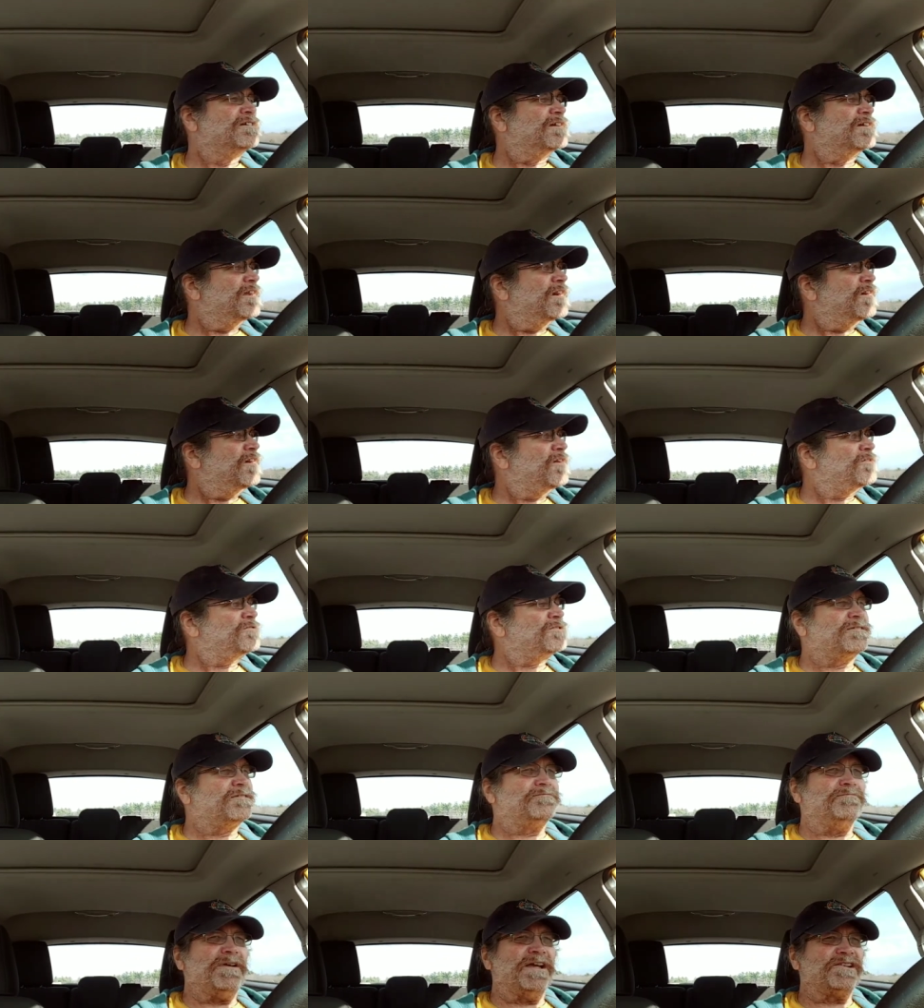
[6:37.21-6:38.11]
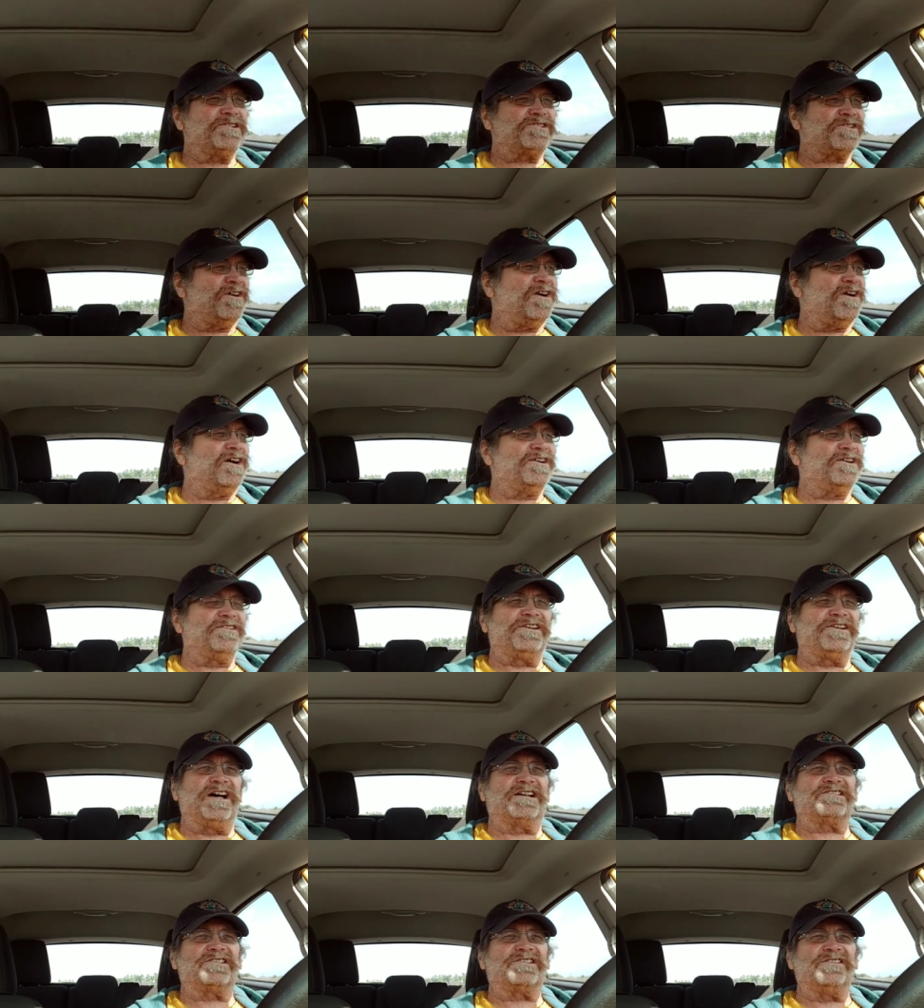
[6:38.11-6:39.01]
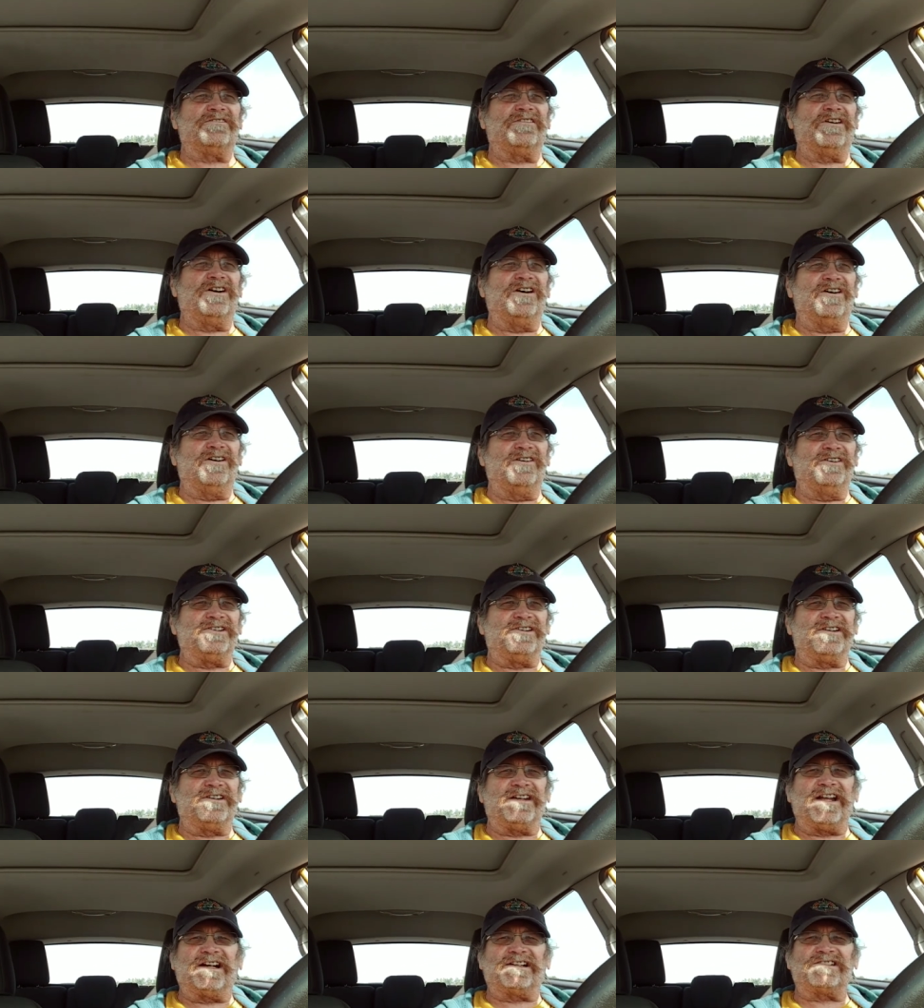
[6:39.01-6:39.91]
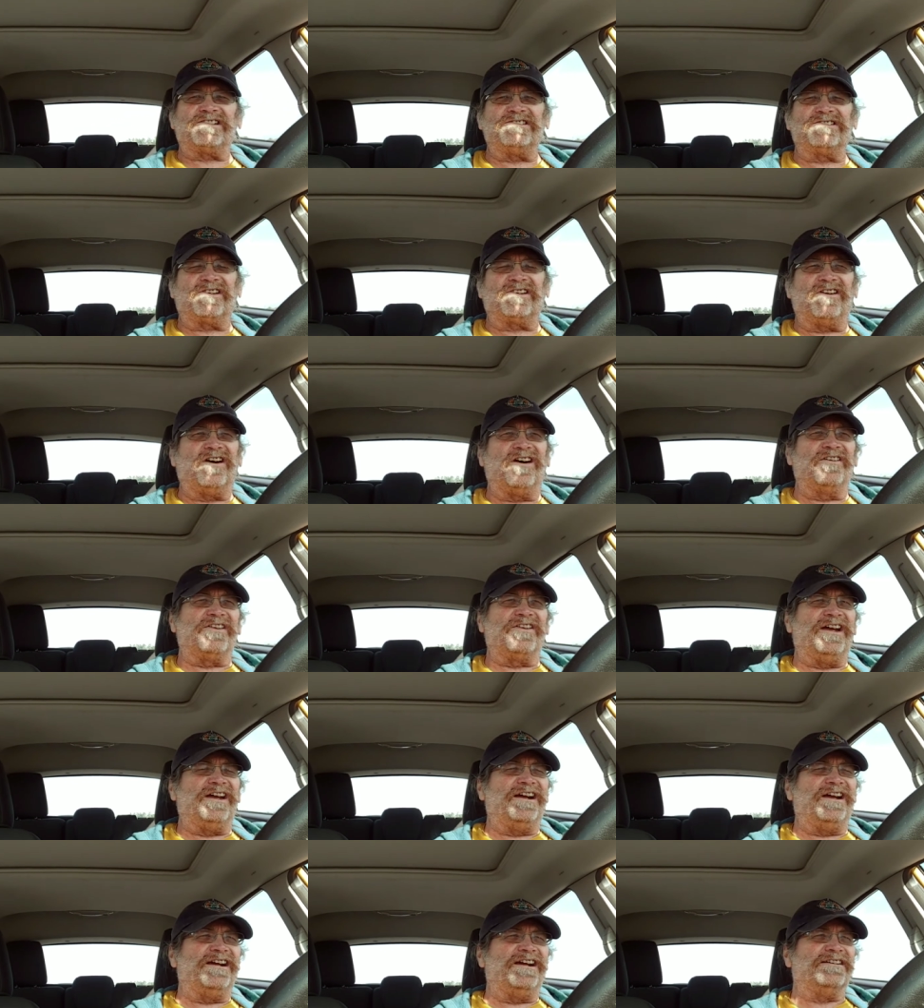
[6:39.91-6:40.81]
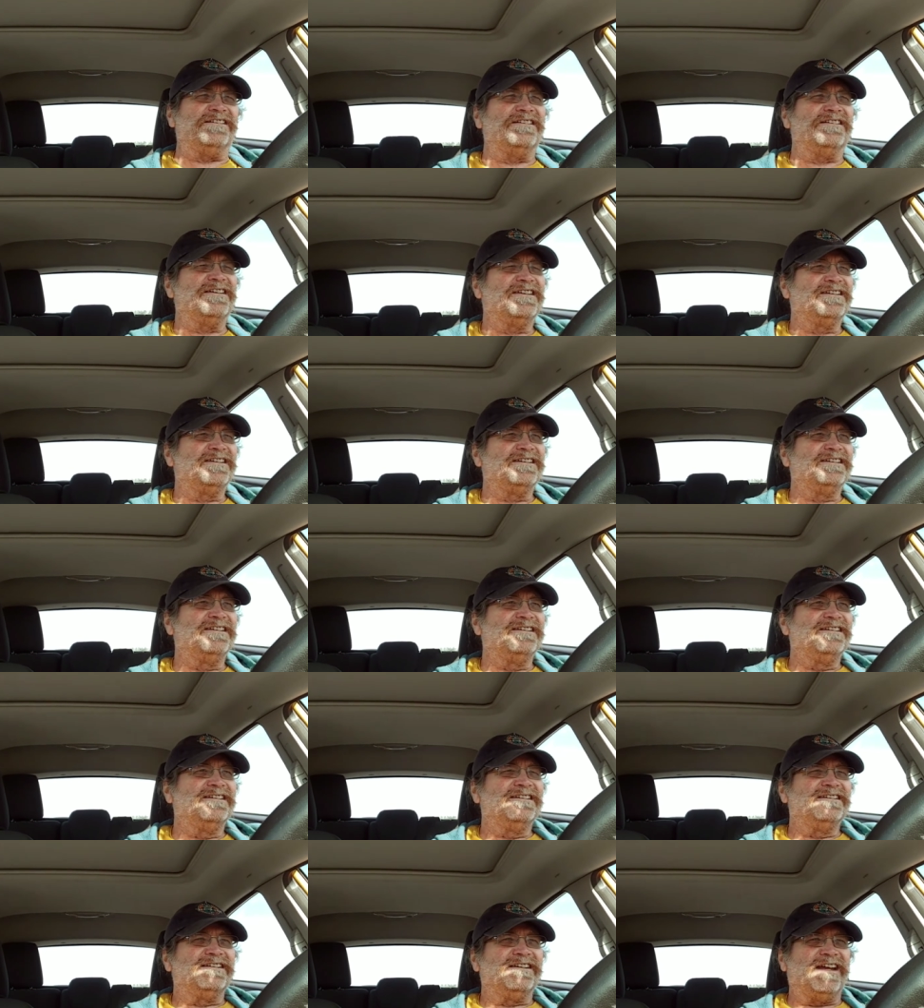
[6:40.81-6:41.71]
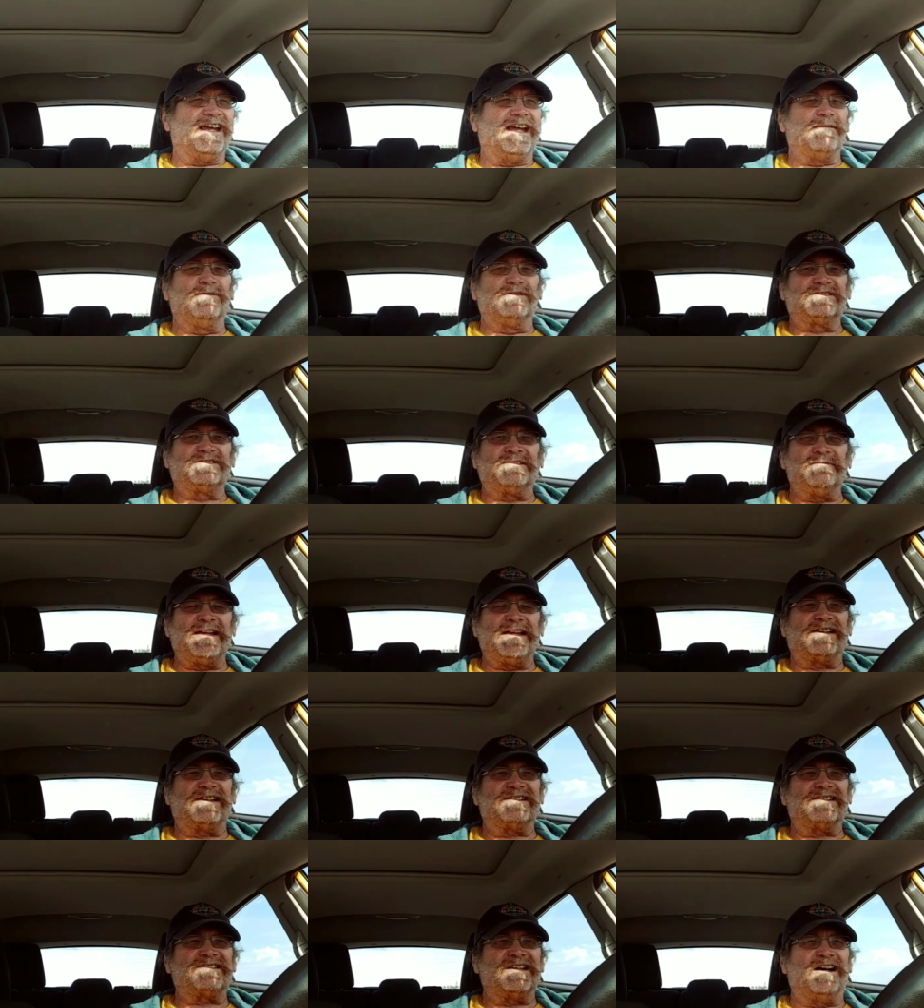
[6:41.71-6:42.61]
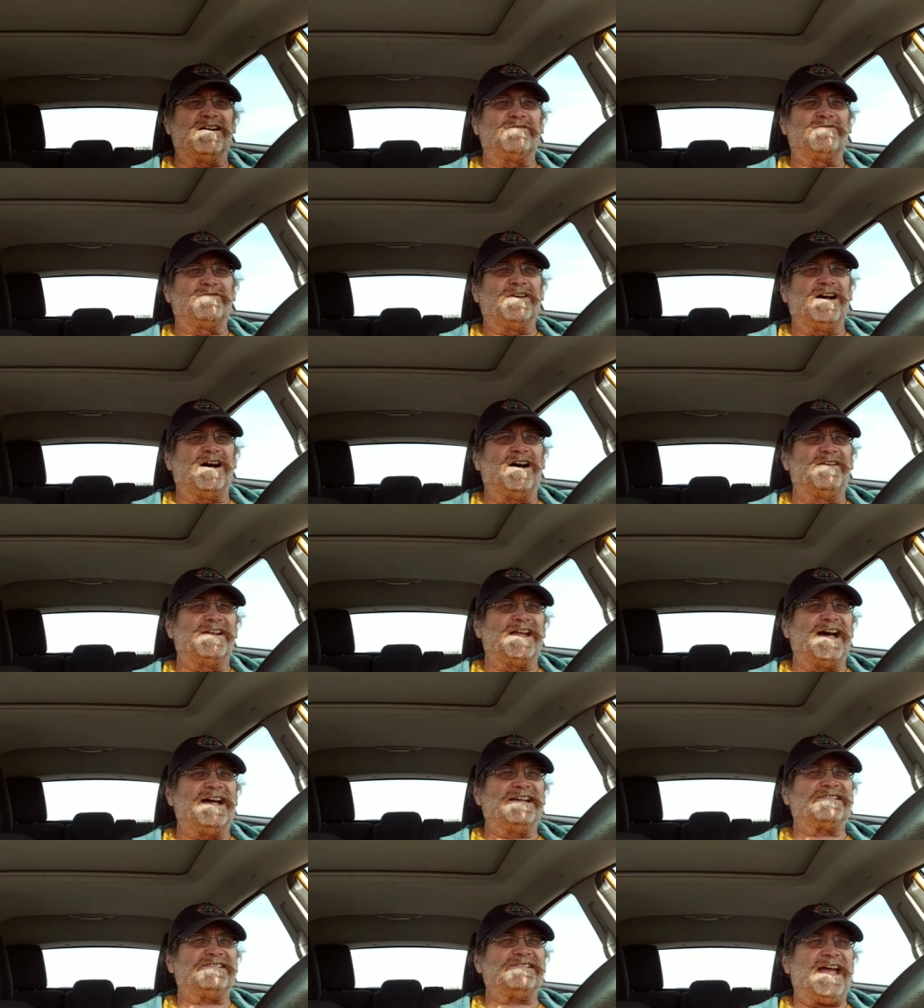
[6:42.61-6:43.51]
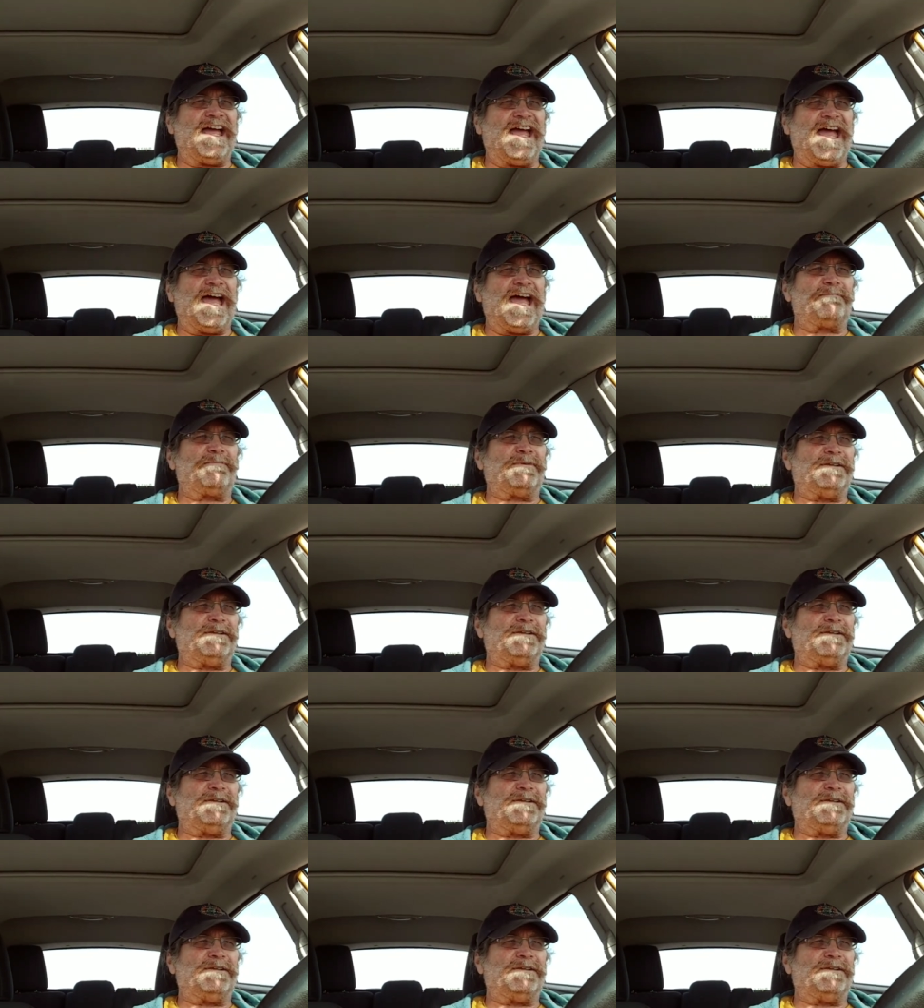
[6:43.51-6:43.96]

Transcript: You know, make sure all your ducks in a row, your deductions are all there. You're able to make yourself all nice and happy.